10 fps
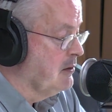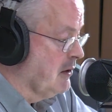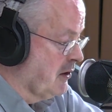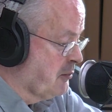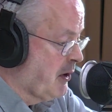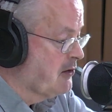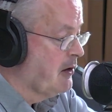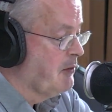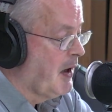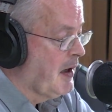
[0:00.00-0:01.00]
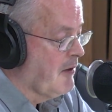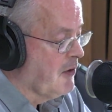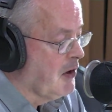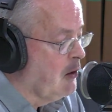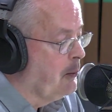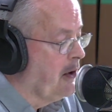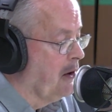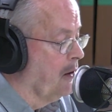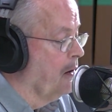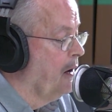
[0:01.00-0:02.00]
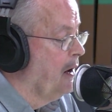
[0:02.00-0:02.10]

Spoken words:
especially if I have a help here,